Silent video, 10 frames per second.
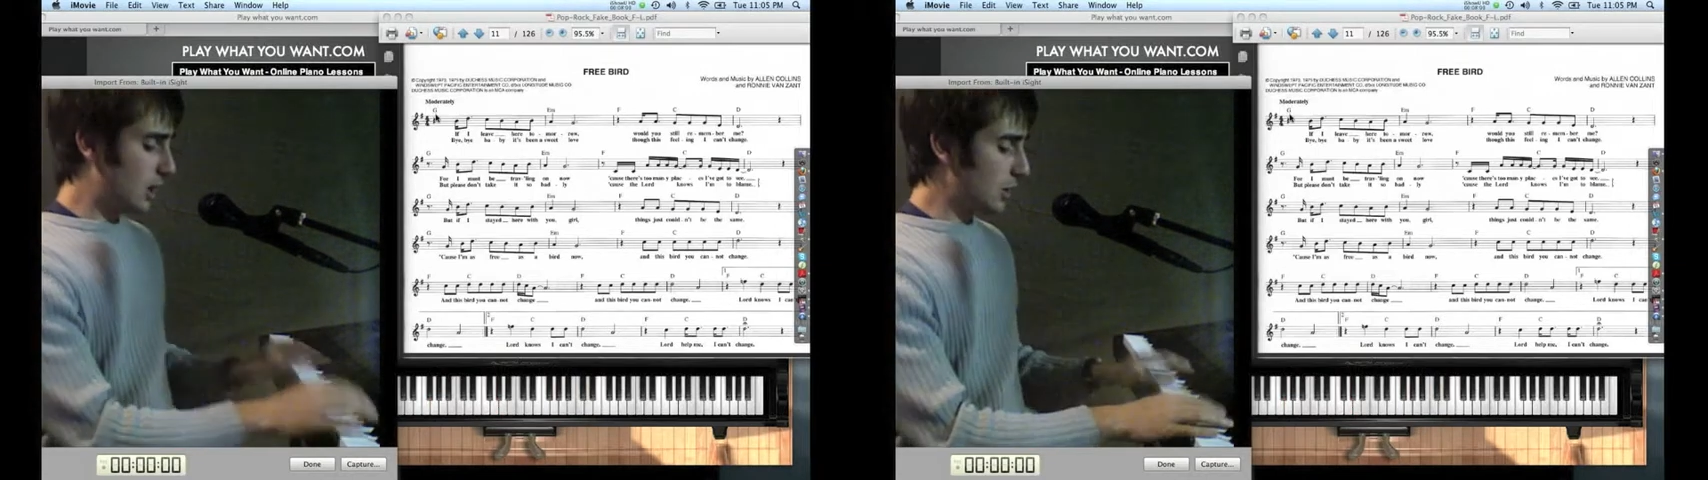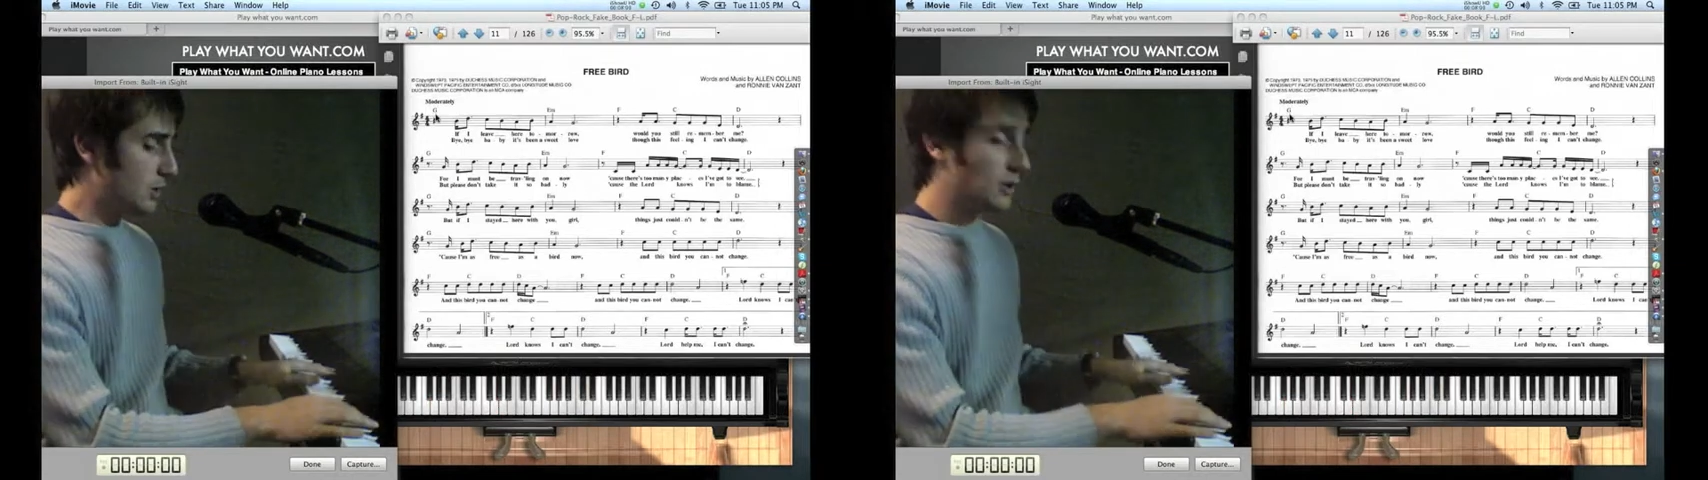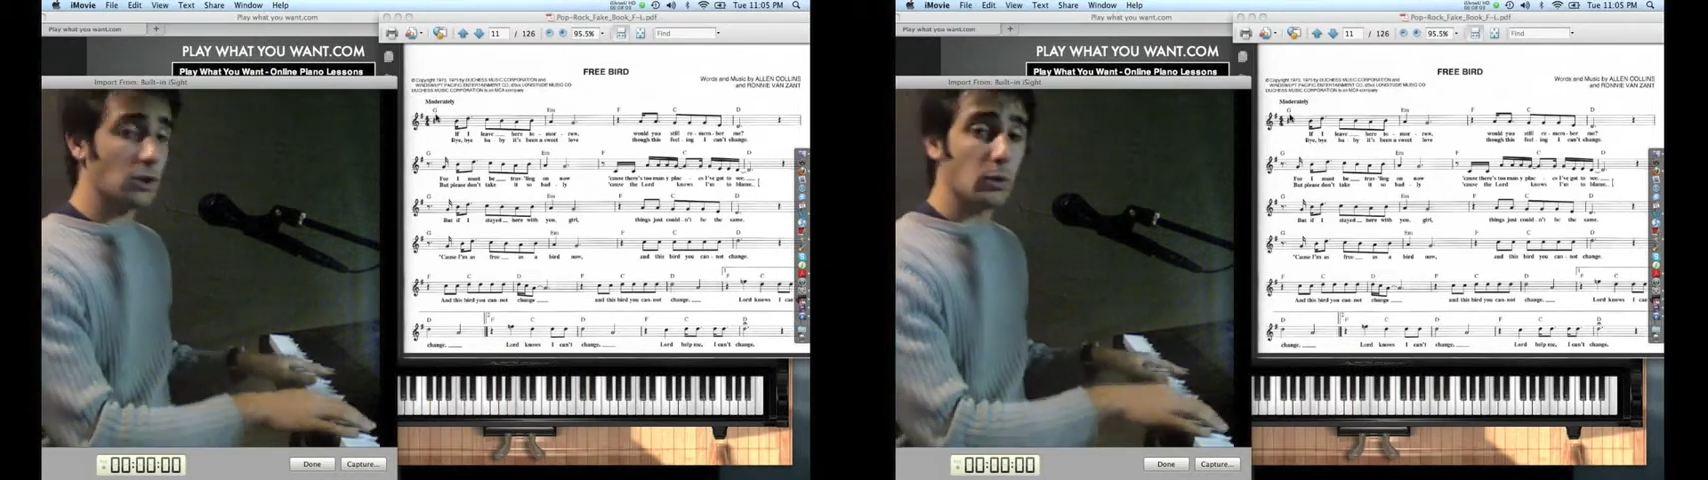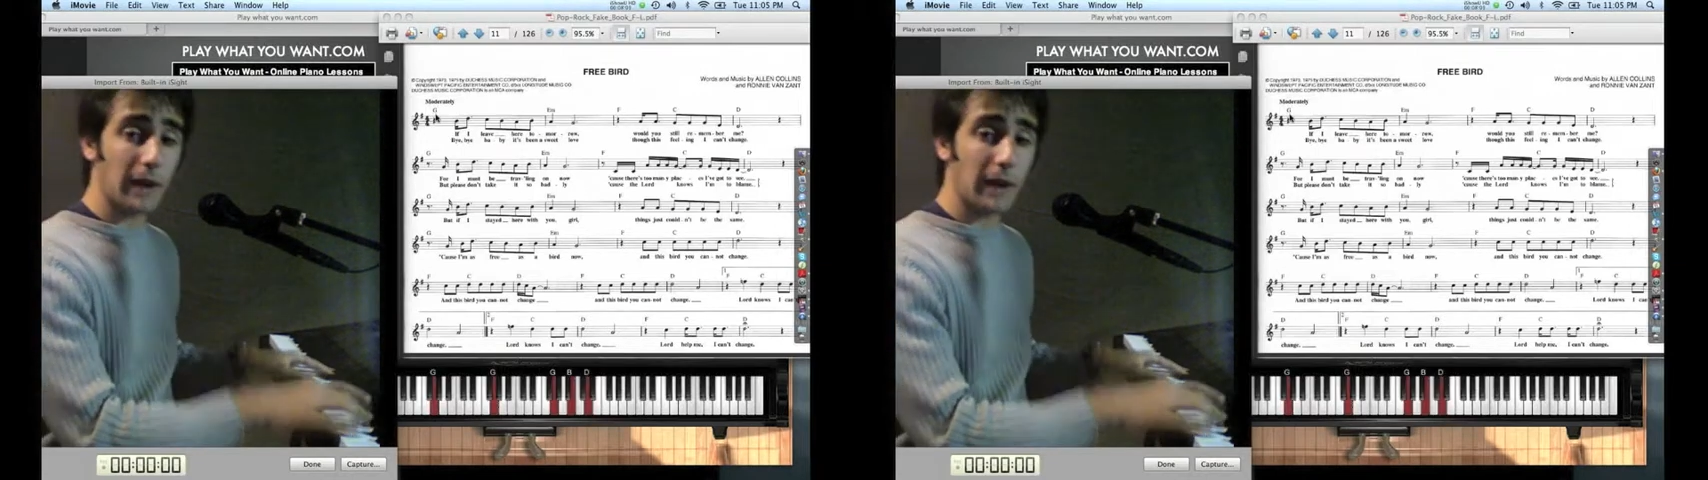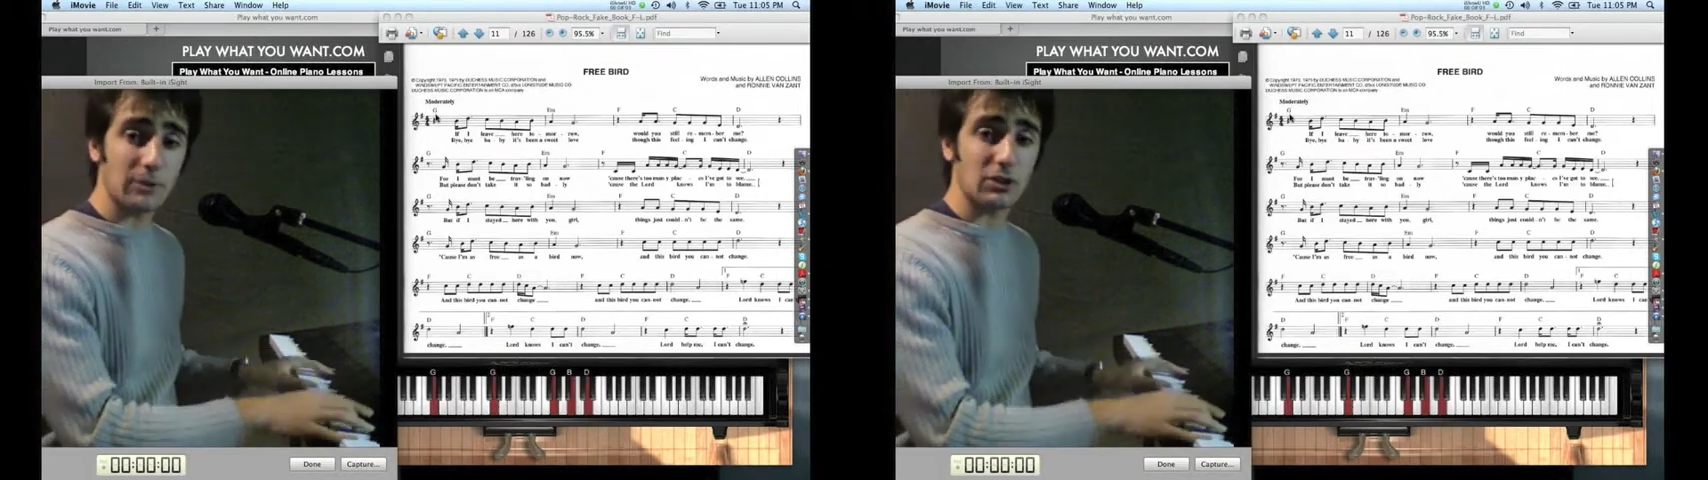You can do what
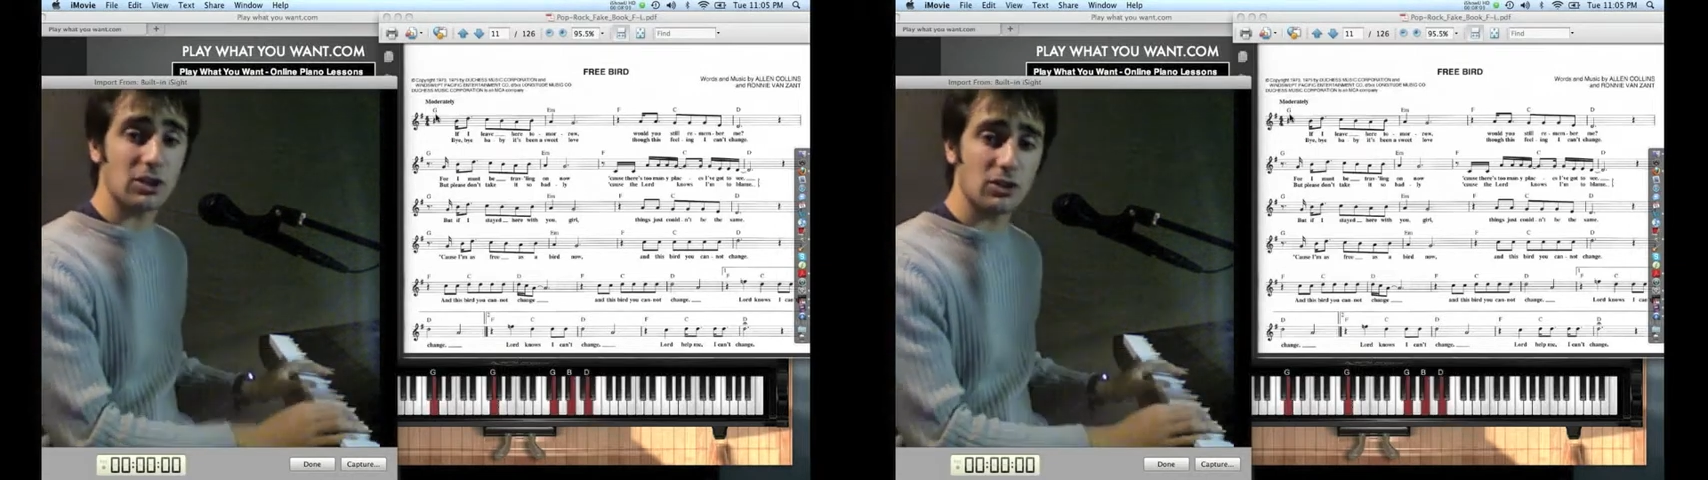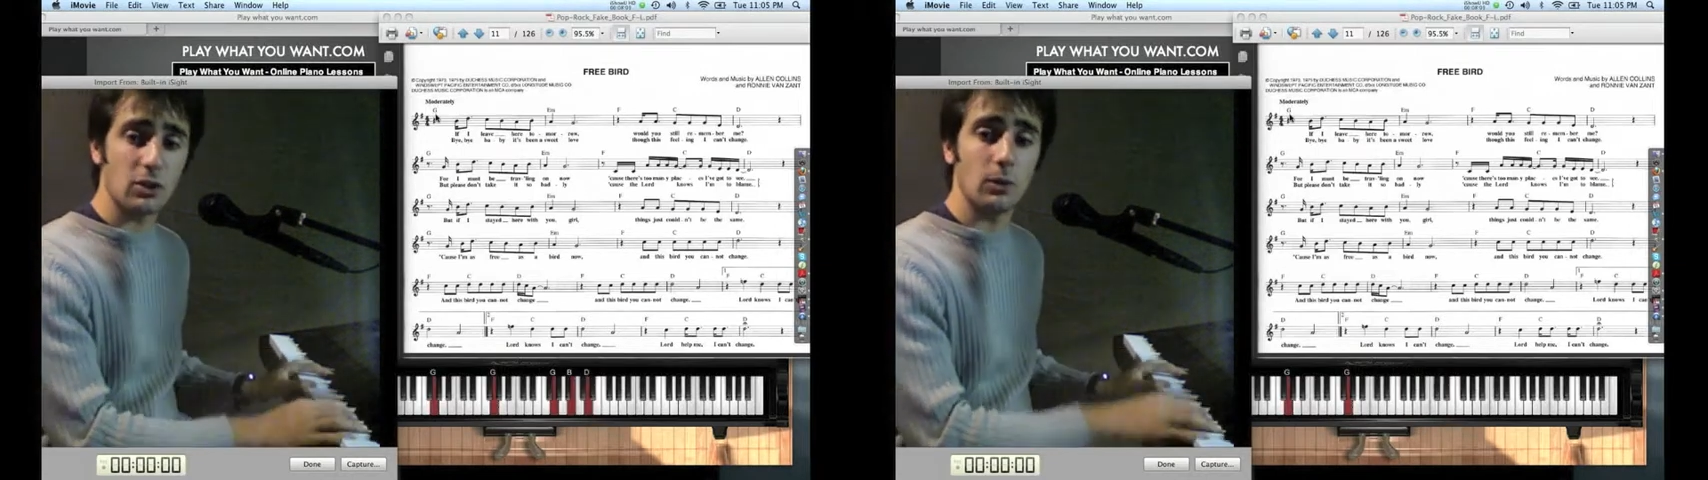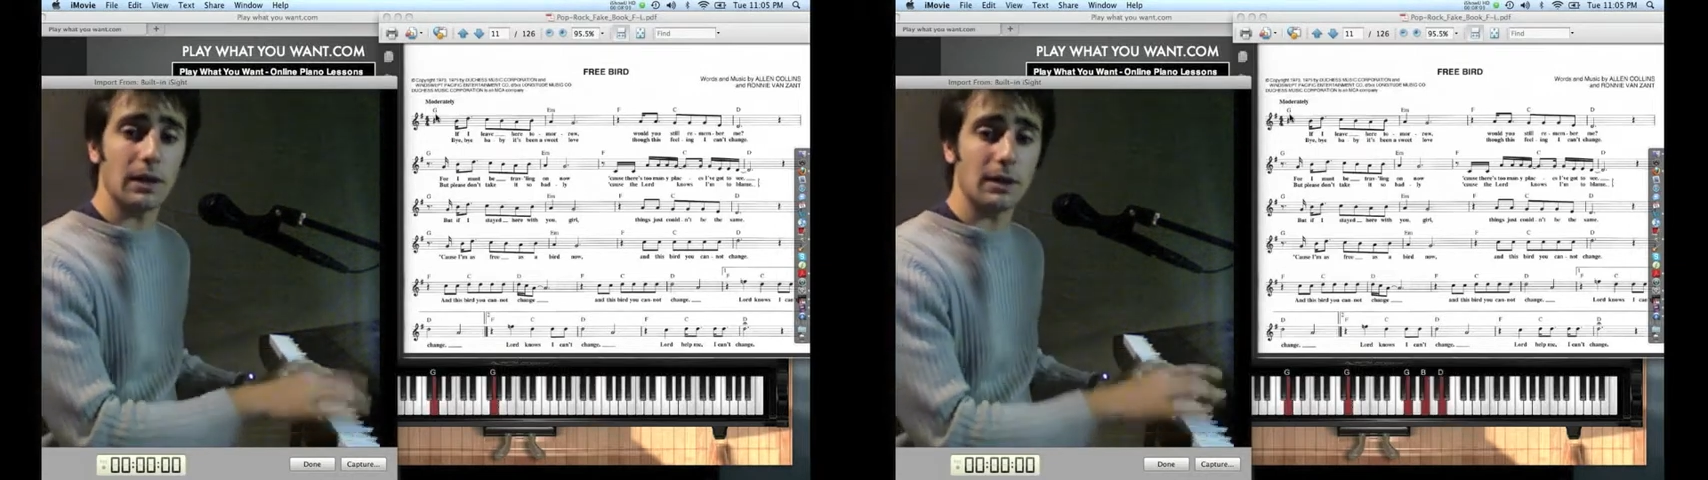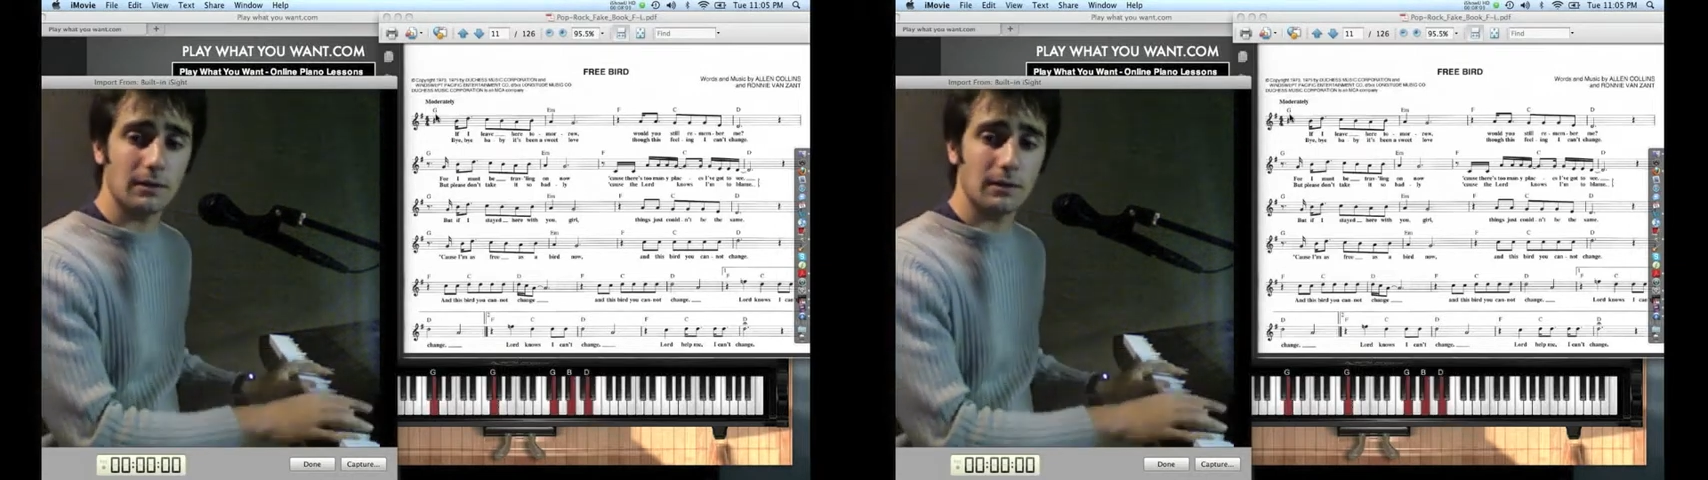I was just doing,